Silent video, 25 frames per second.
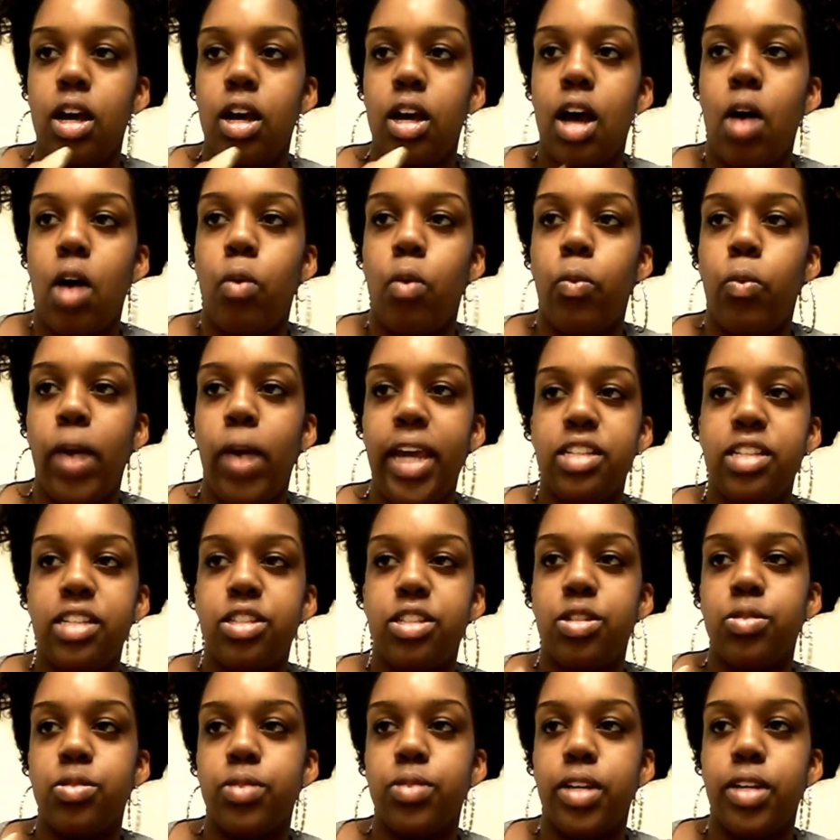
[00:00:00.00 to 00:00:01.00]
a weight
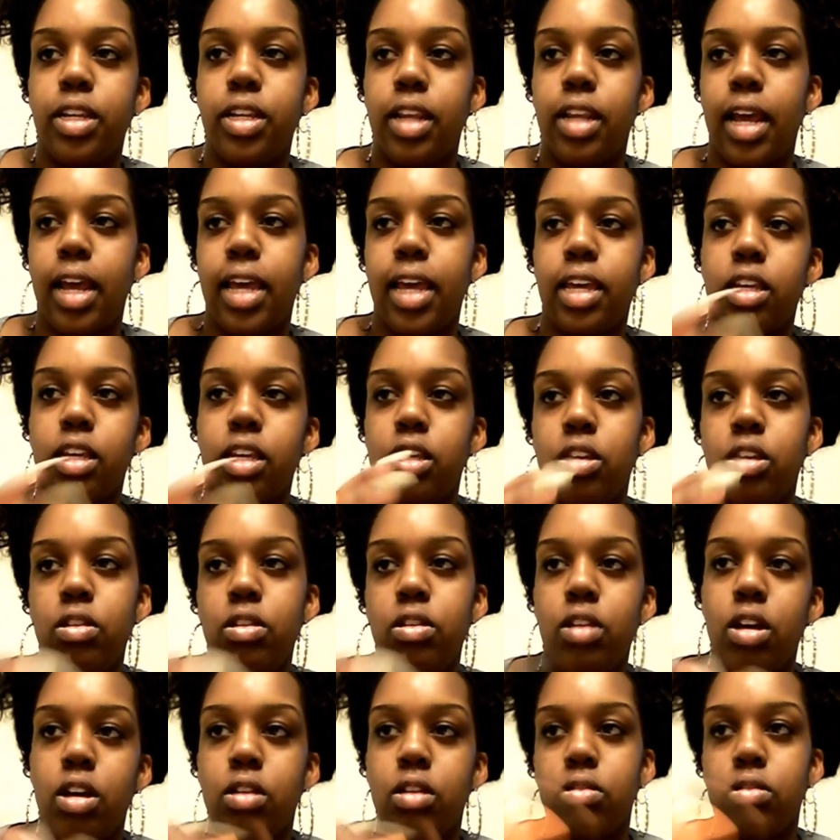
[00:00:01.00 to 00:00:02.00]
to it. Like,
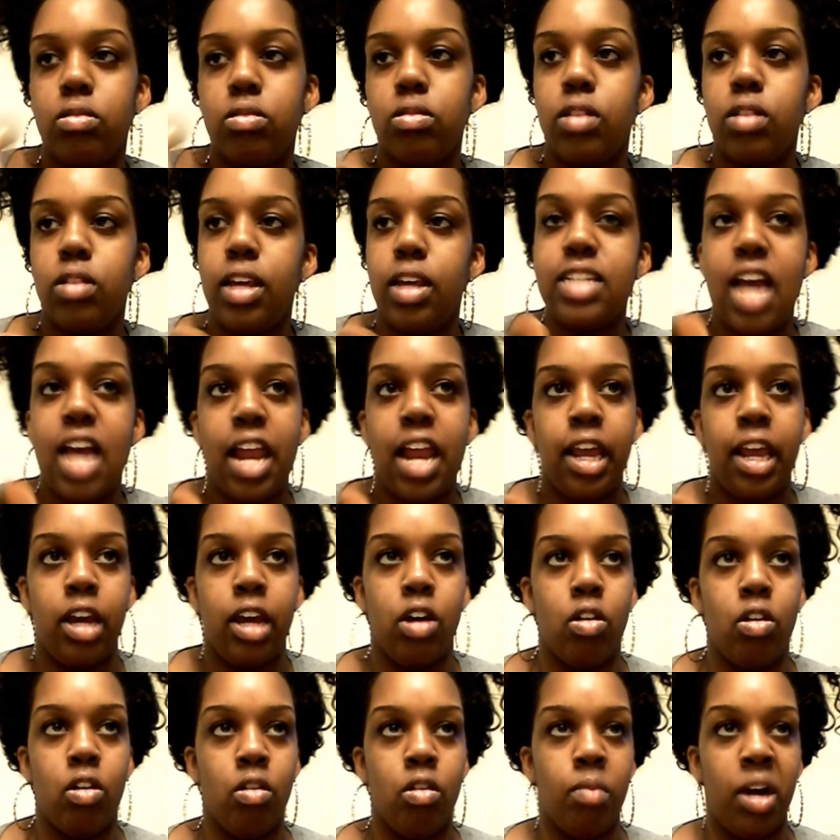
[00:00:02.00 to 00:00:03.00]
it's not like,
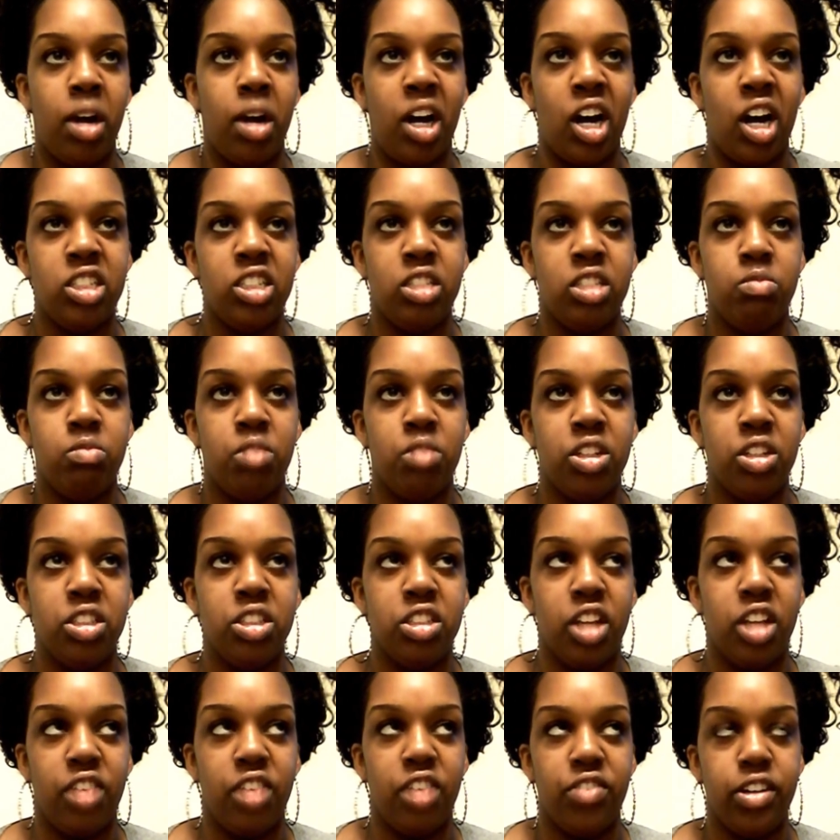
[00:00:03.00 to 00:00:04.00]
oh my gosh, this brush
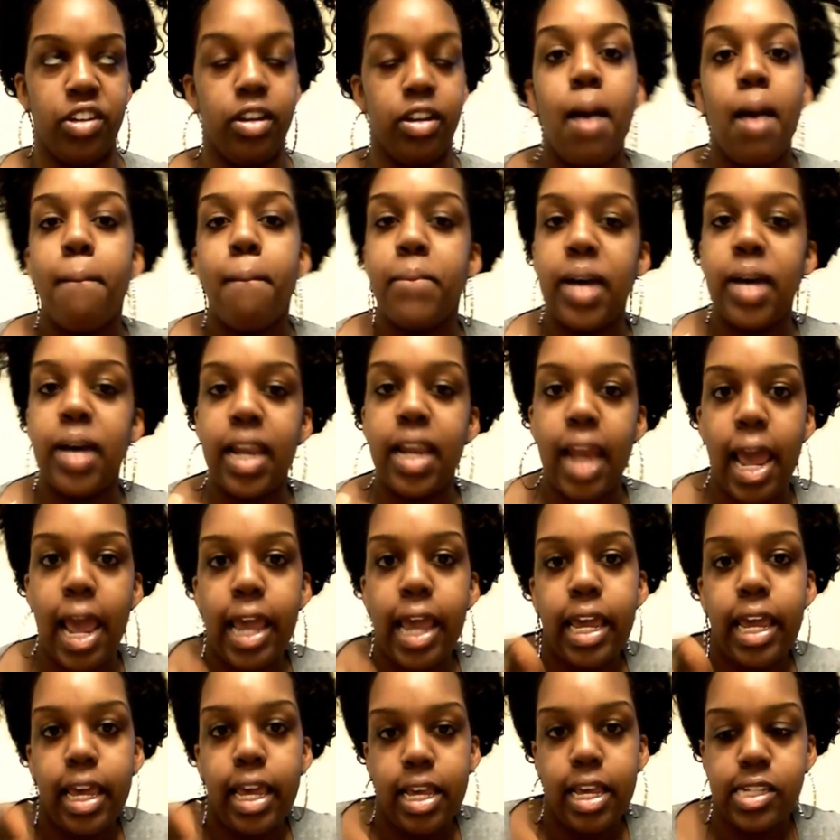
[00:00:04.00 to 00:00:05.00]
is heavy. But
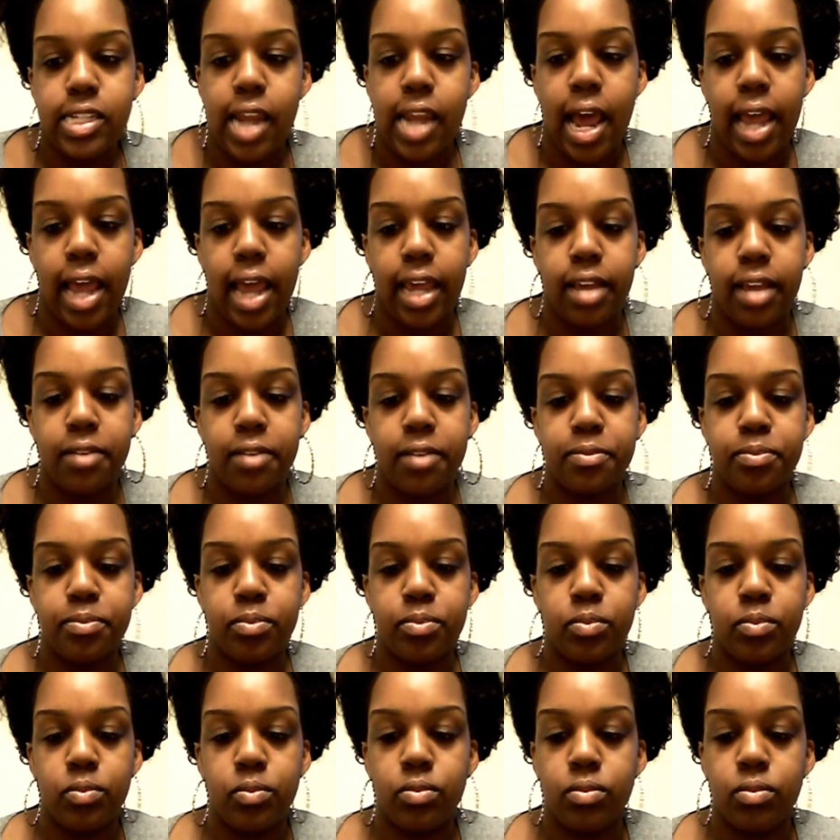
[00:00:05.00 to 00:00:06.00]
like, it's like,
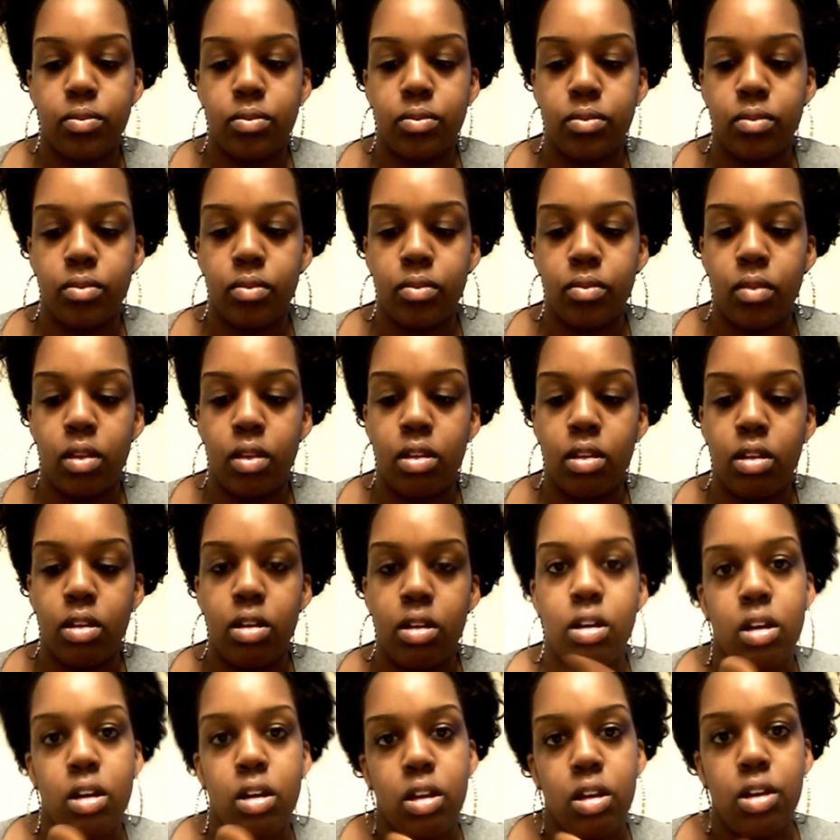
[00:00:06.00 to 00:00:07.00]

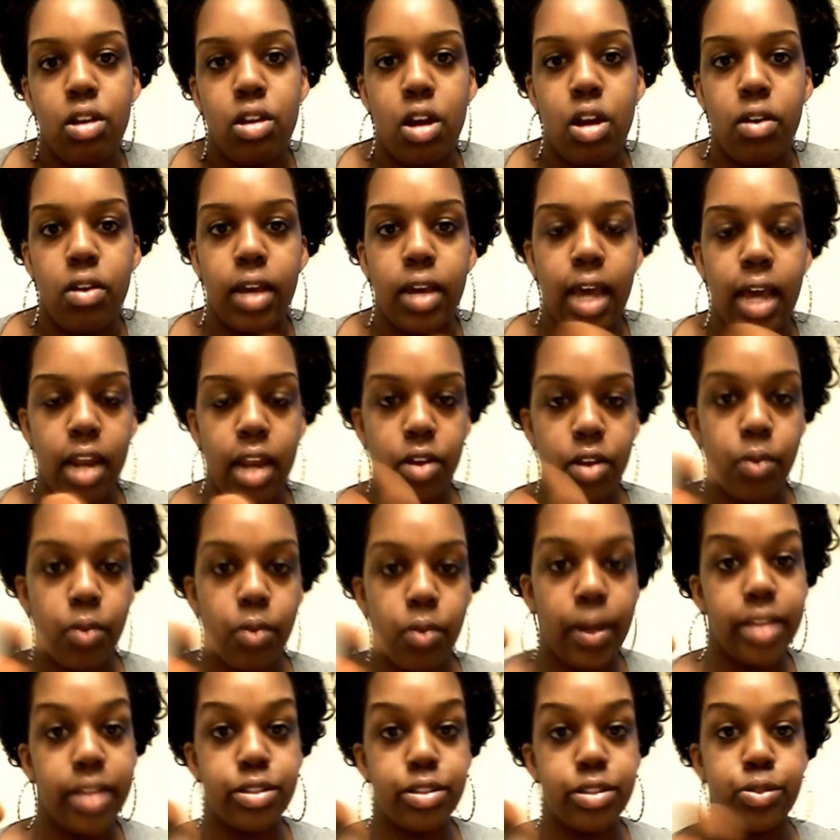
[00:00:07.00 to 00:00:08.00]
it got a little
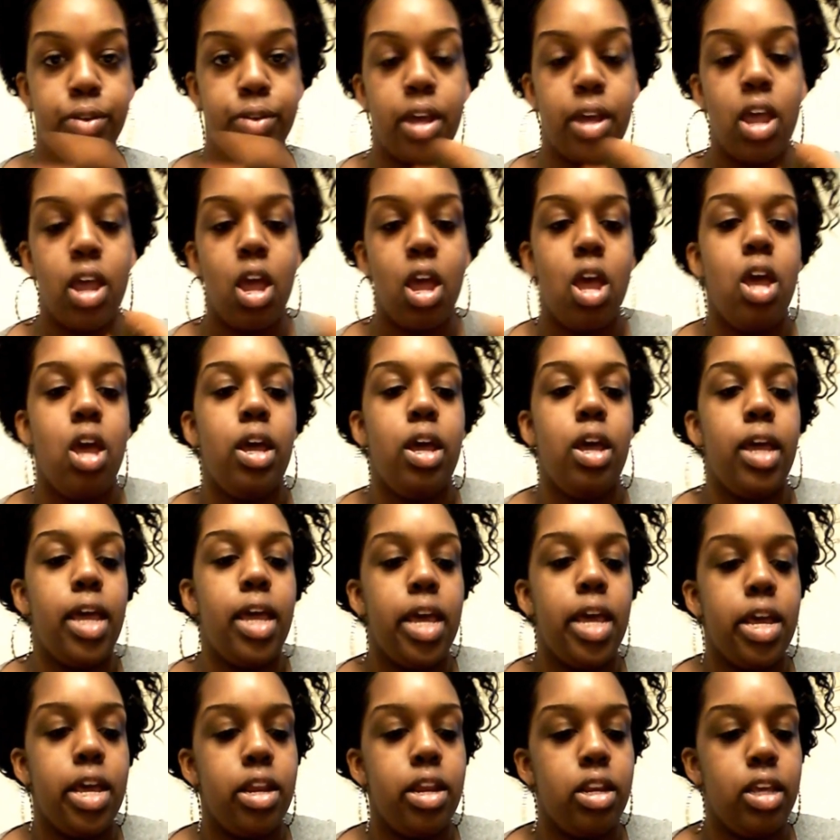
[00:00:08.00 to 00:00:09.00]
weight to it.
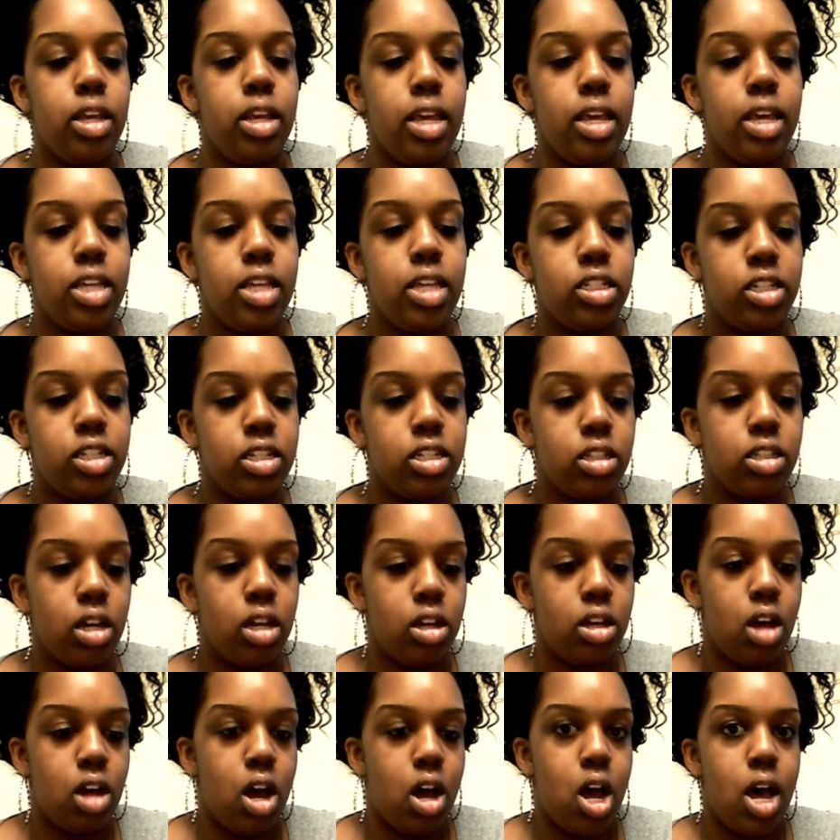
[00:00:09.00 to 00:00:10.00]
And it's just
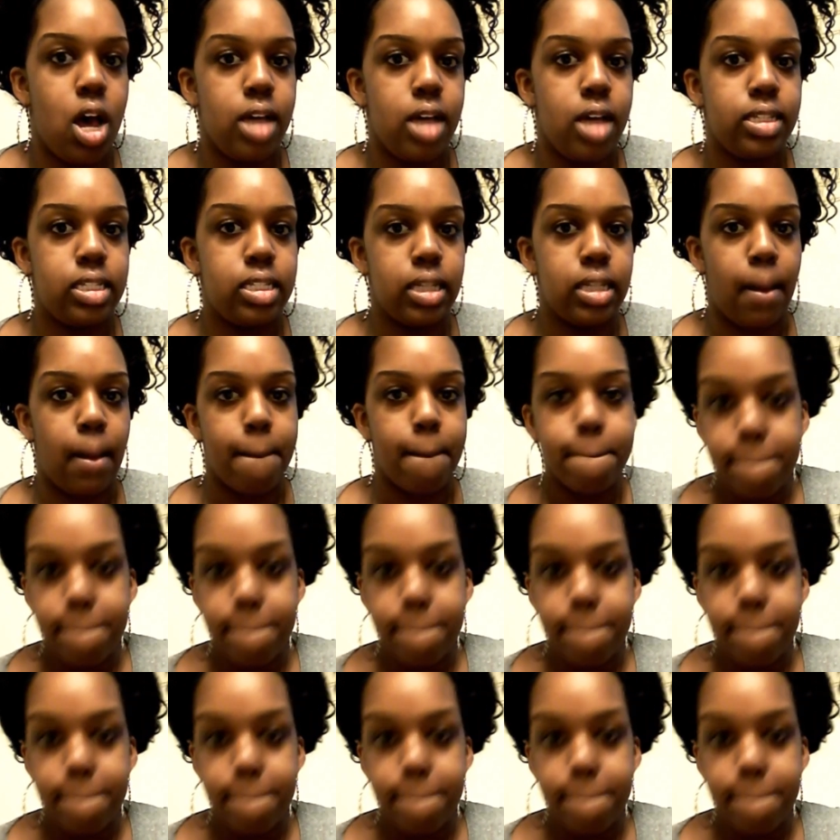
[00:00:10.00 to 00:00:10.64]
awesome